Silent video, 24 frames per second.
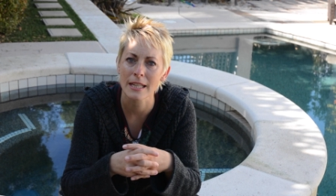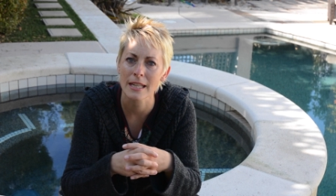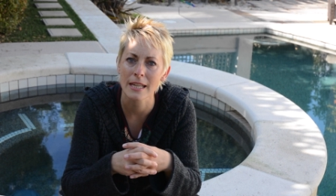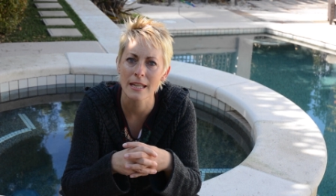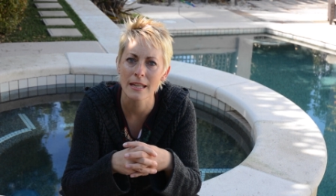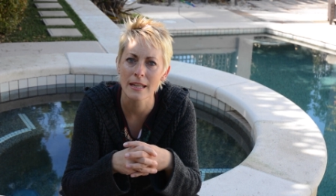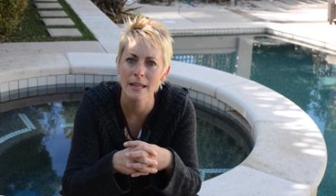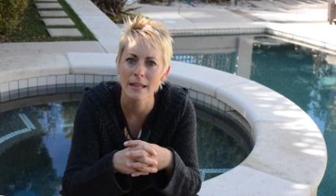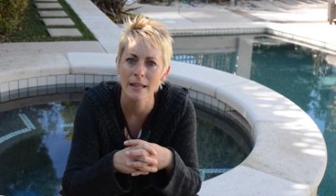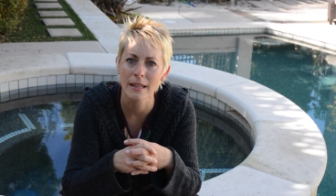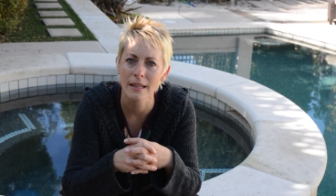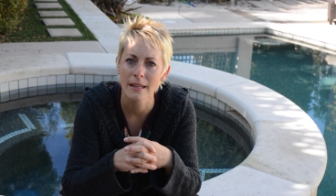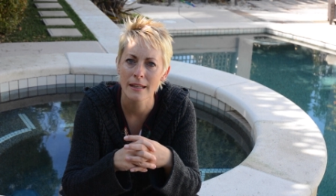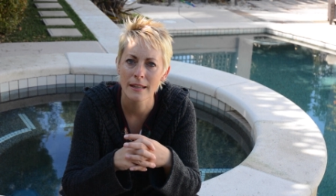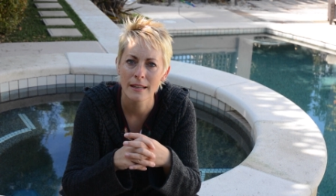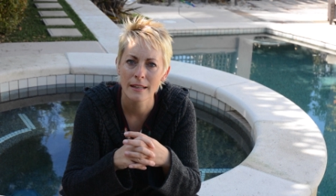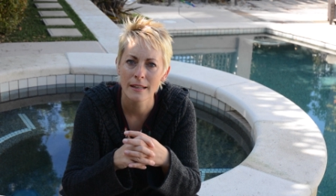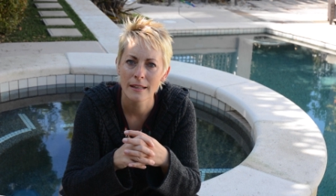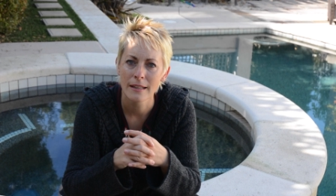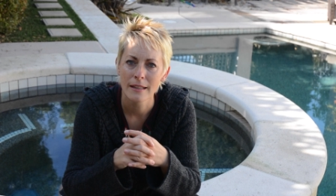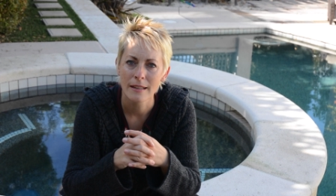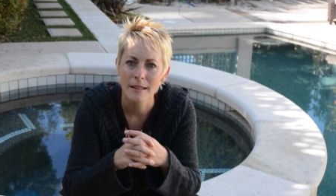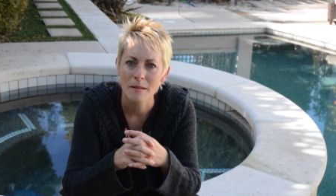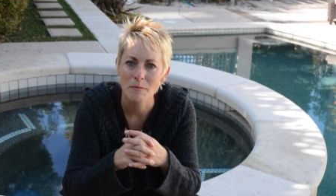He
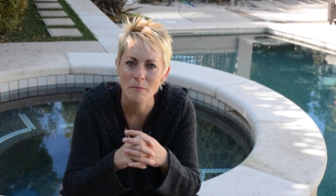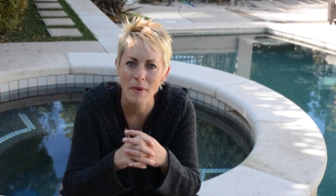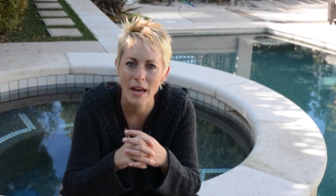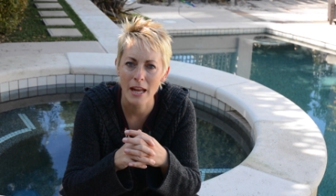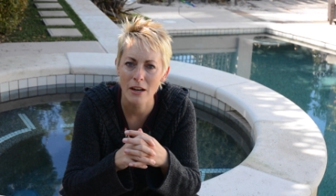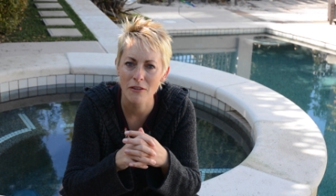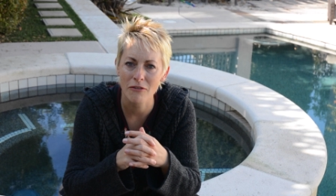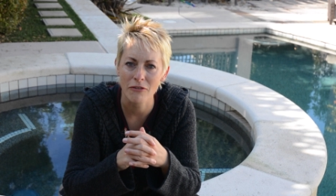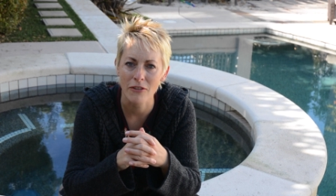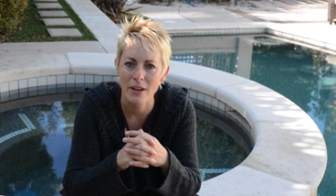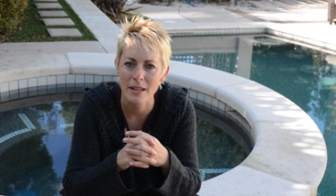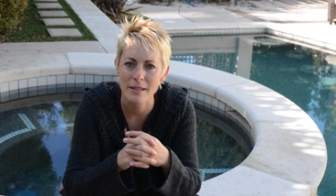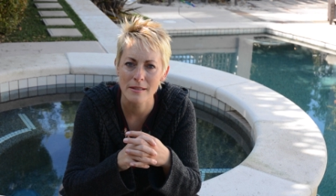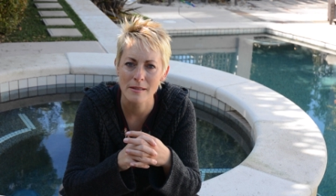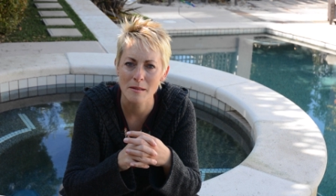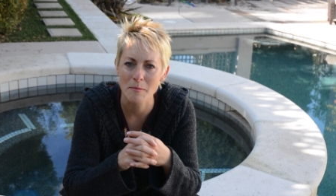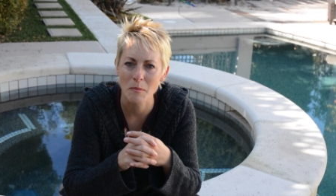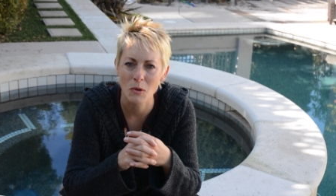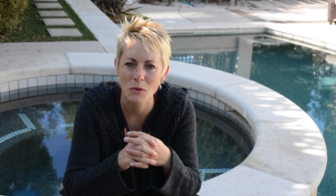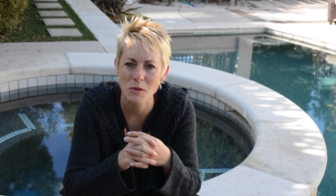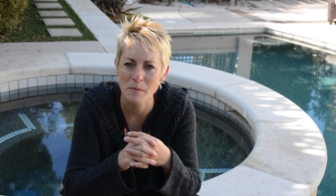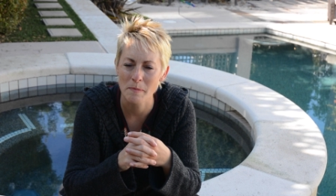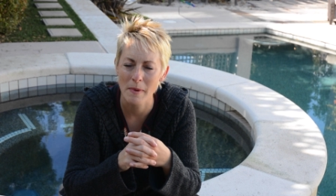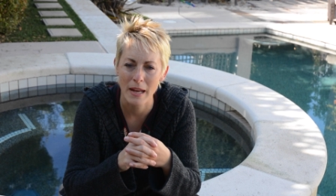manifests the
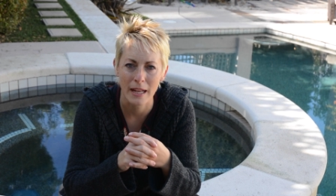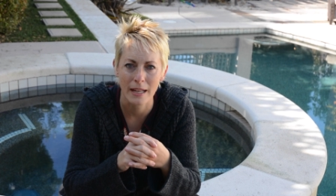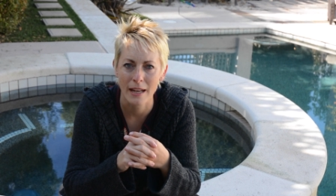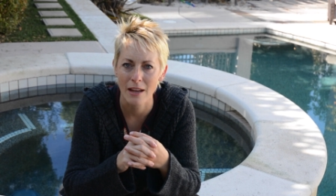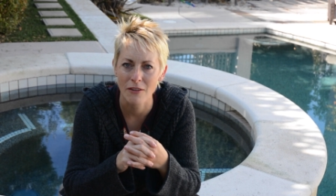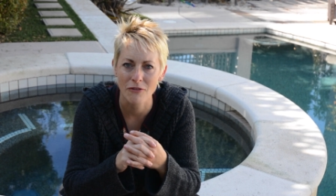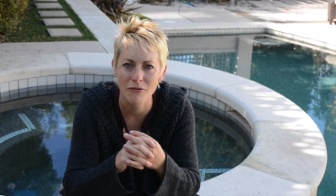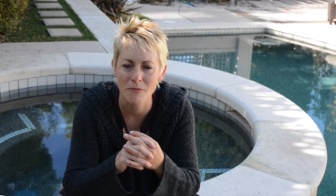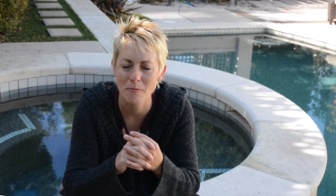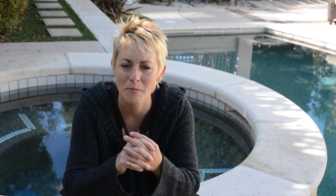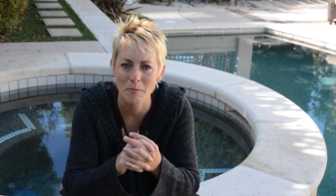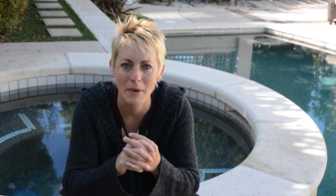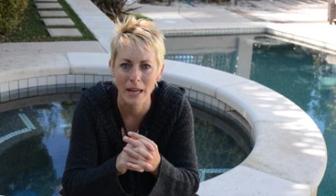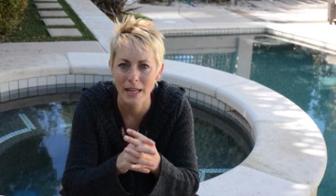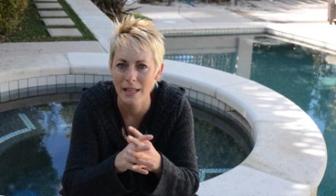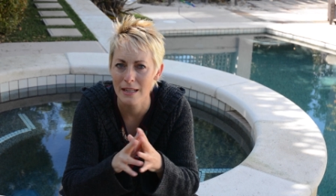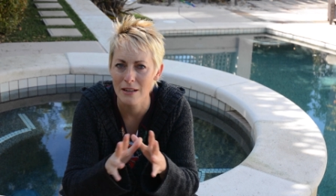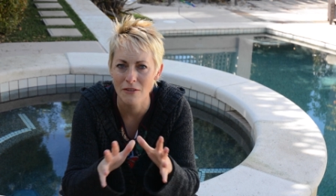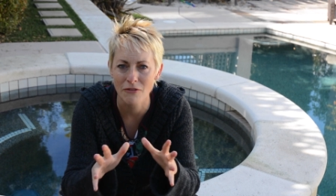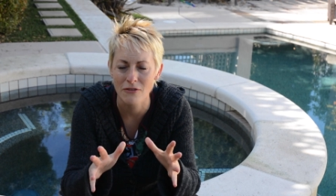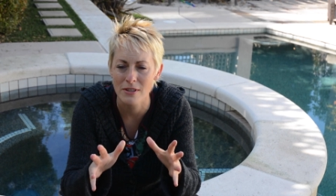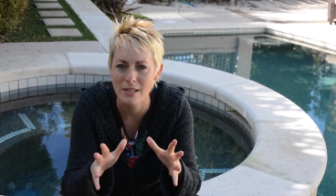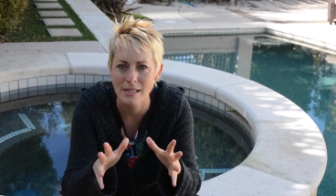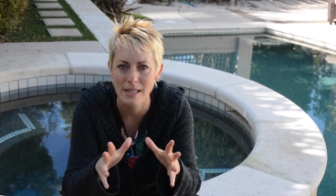most
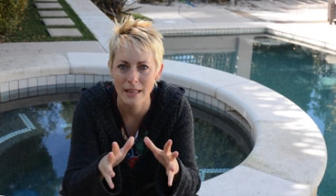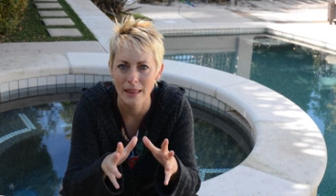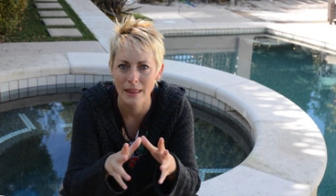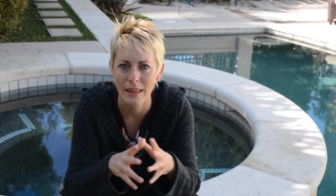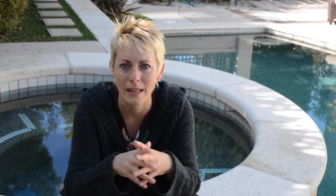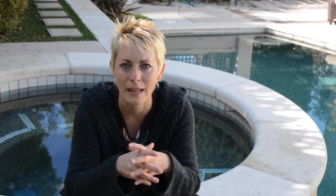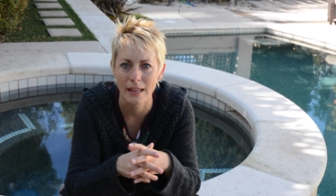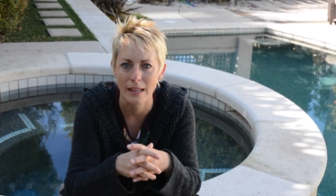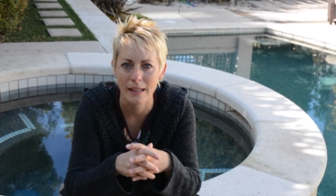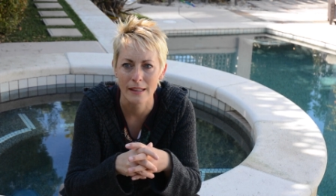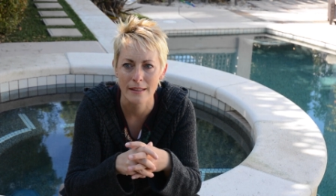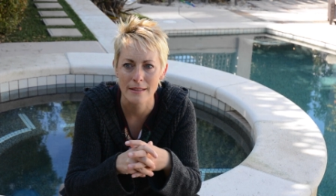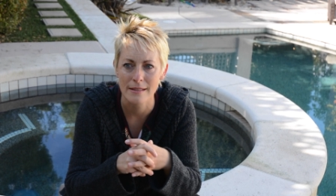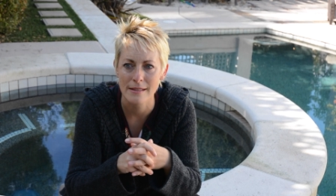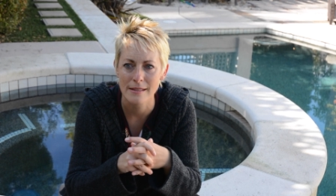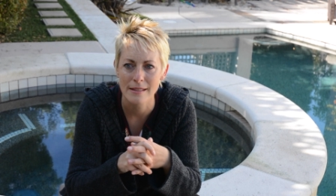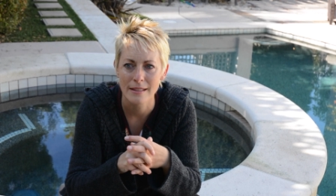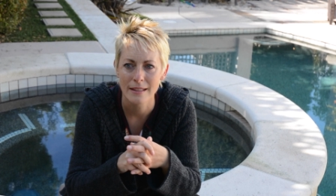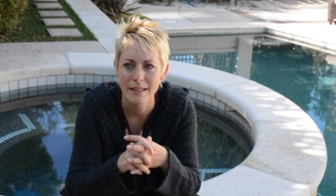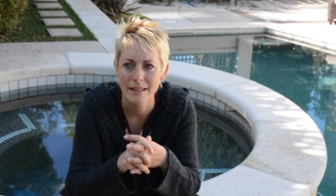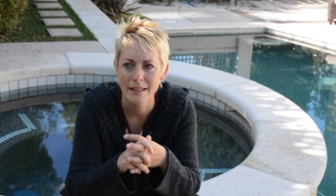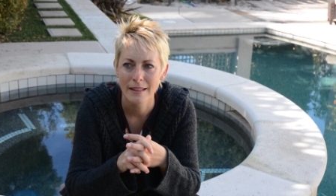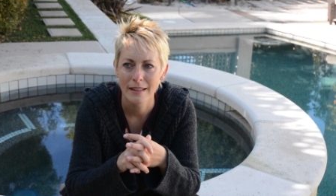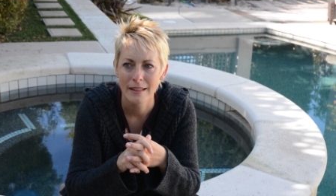magnificent things.
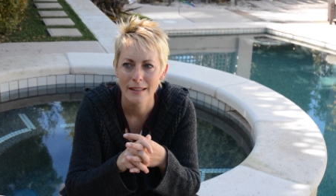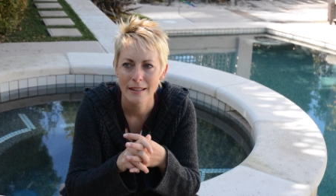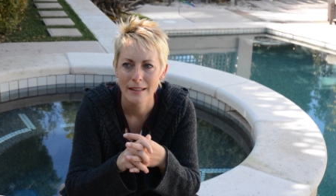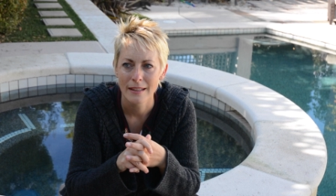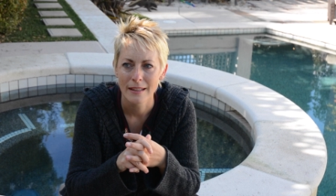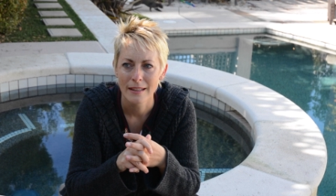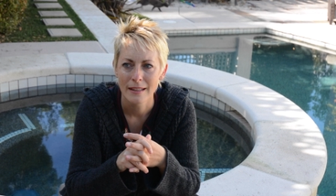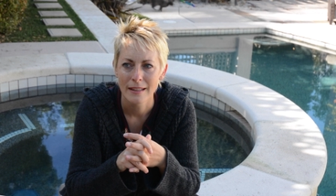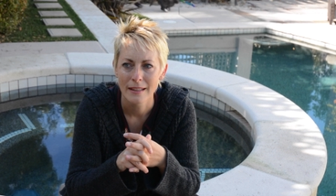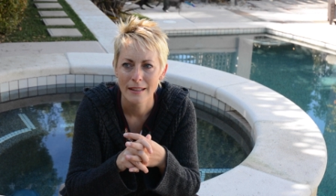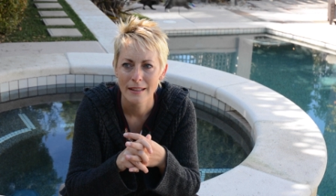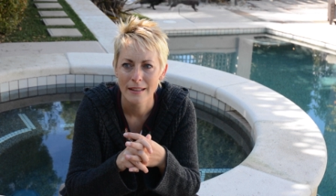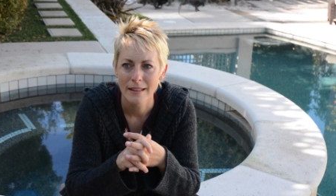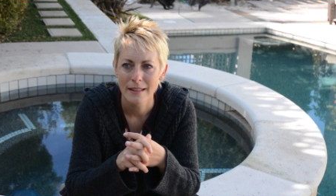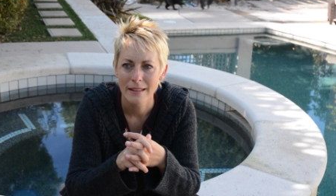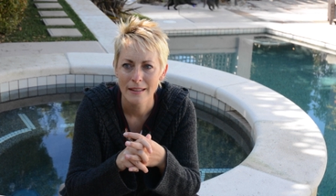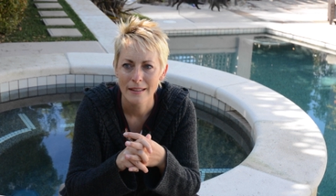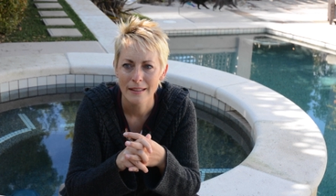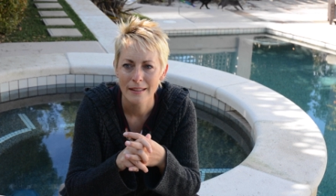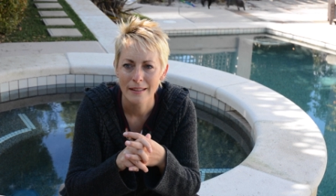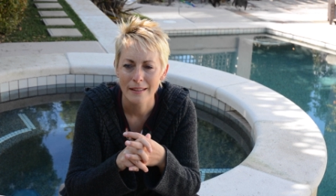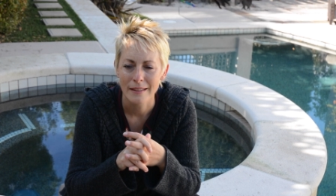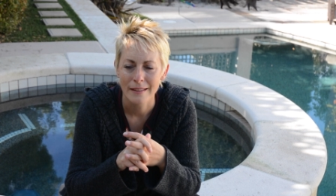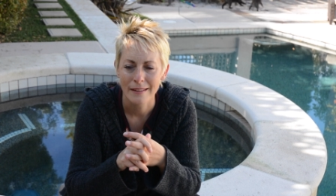
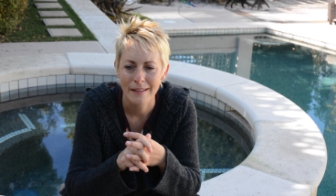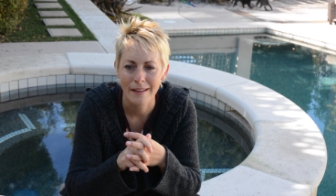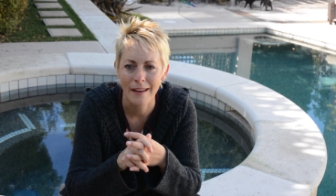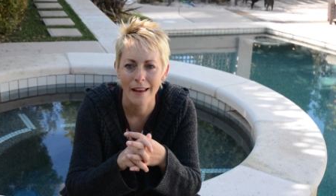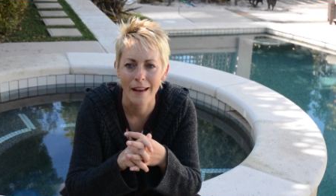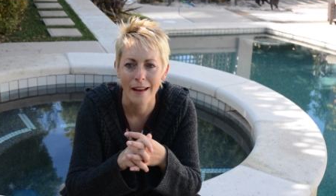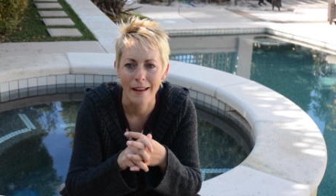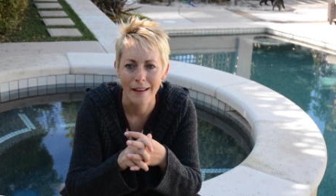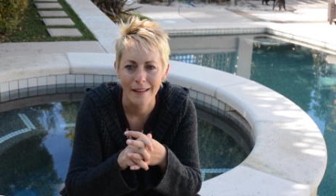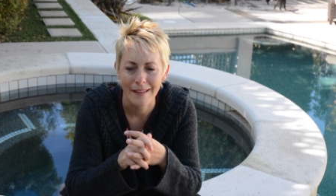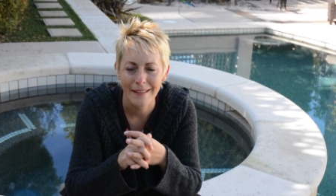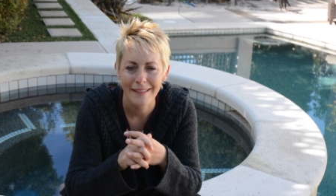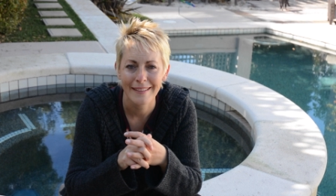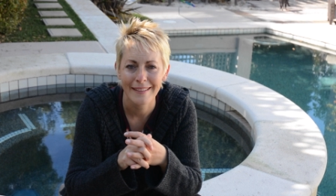Yeah.